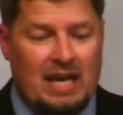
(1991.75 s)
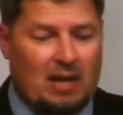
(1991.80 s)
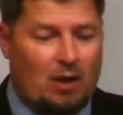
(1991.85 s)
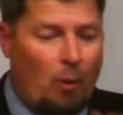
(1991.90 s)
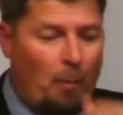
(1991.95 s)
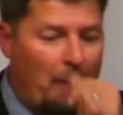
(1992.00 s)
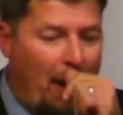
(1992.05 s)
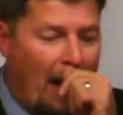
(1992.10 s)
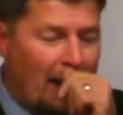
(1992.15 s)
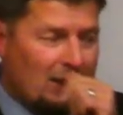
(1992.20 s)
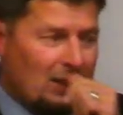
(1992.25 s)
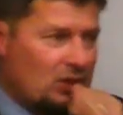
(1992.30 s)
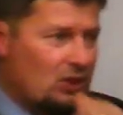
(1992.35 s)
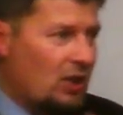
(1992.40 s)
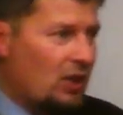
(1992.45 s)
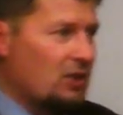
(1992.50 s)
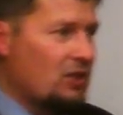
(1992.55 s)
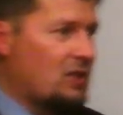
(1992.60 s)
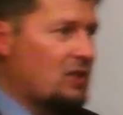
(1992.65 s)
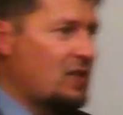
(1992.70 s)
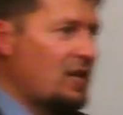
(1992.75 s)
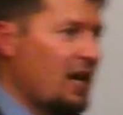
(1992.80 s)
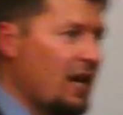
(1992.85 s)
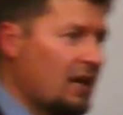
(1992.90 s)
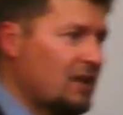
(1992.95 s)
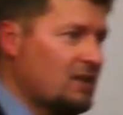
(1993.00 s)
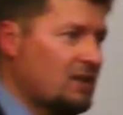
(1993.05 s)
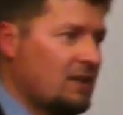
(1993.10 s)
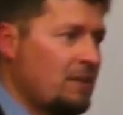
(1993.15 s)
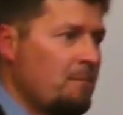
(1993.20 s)
Go back to Judges
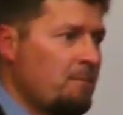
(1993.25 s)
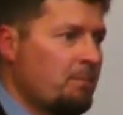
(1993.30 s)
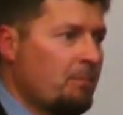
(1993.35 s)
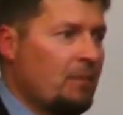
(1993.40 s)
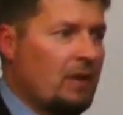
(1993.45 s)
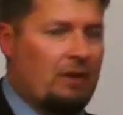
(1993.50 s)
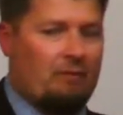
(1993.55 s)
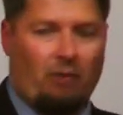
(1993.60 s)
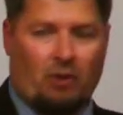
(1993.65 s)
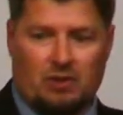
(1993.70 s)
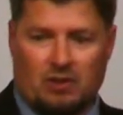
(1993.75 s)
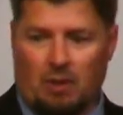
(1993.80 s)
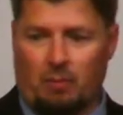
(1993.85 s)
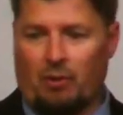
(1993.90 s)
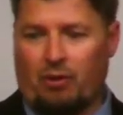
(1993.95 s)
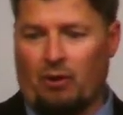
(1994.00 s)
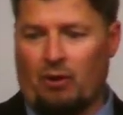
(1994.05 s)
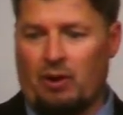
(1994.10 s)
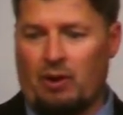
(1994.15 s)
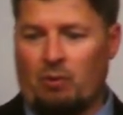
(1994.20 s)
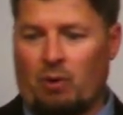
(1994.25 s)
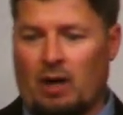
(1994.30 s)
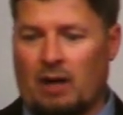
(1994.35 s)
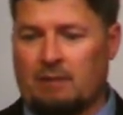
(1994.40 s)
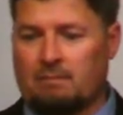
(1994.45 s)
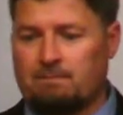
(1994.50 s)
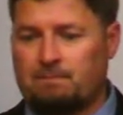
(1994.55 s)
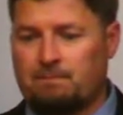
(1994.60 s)
6 in verse number 31.